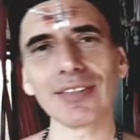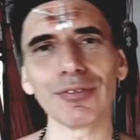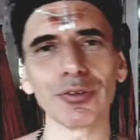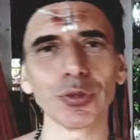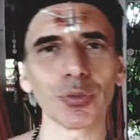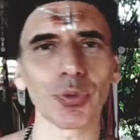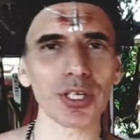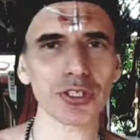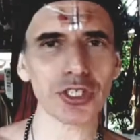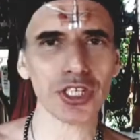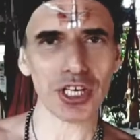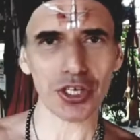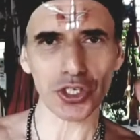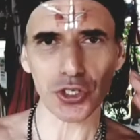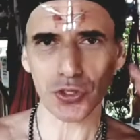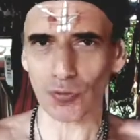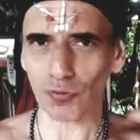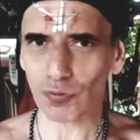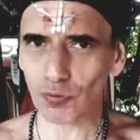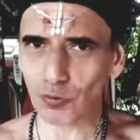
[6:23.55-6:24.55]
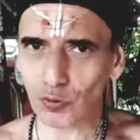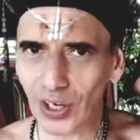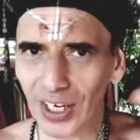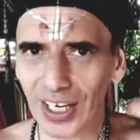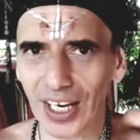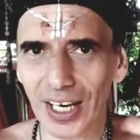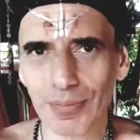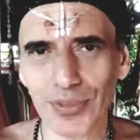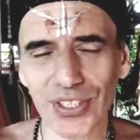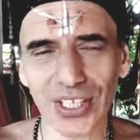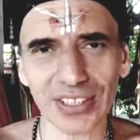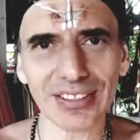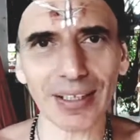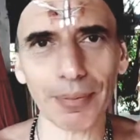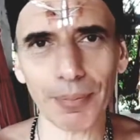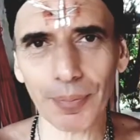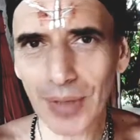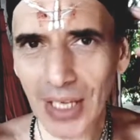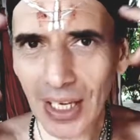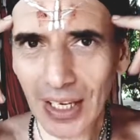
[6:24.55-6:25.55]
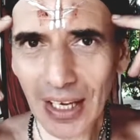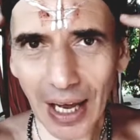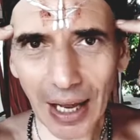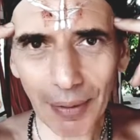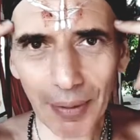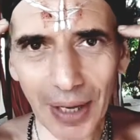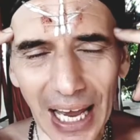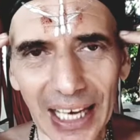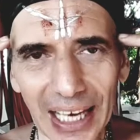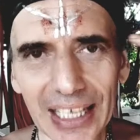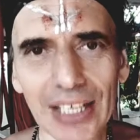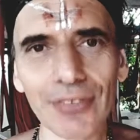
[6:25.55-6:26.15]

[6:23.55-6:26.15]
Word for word: Do I change the frames that I'm, I have